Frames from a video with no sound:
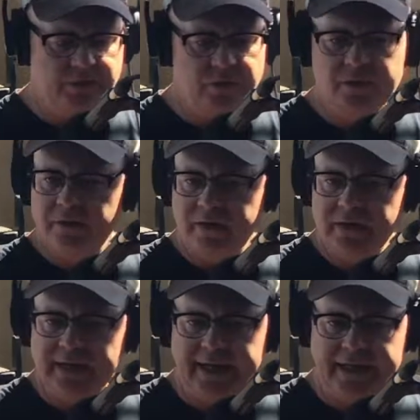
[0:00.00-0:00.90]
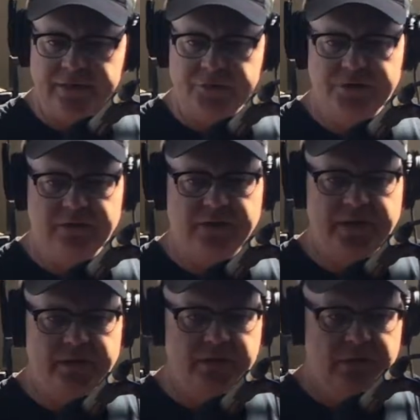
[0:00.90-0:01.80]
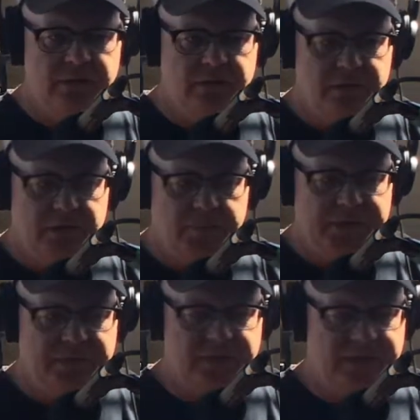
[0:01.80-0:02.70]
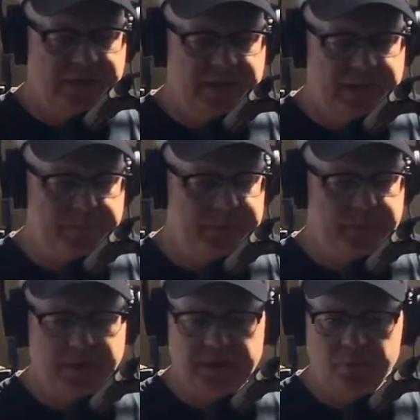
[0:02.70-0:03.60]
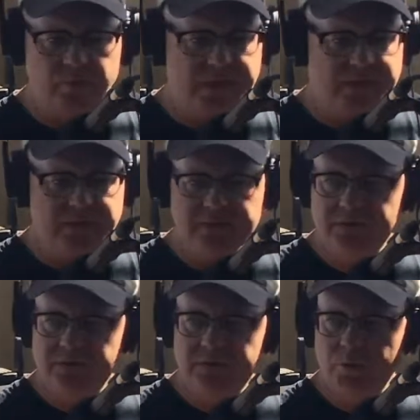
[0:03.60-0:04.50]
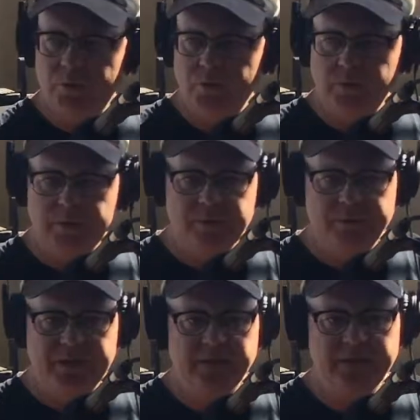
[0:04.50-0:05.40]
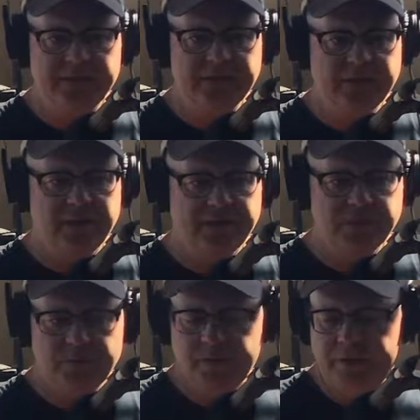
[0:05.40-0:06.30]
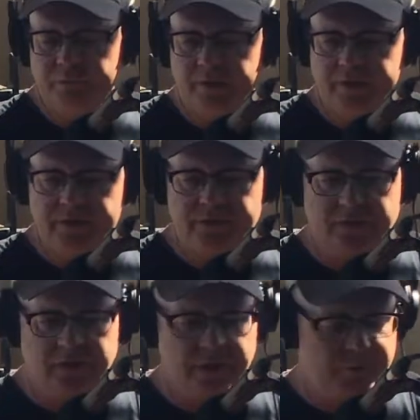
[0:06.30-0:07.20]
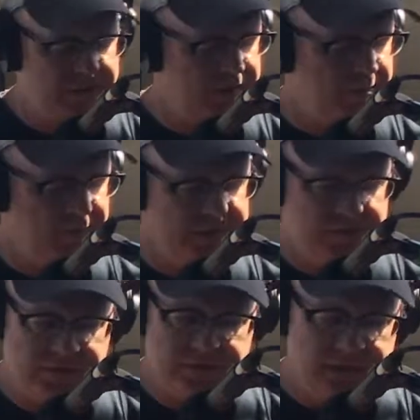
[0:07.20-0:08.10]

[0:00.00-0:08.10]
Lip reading: or The Clash, and bands like that, being like, wow, this is so cool. I want to be like this guy. So I went and bought a guitar. I went out and bought this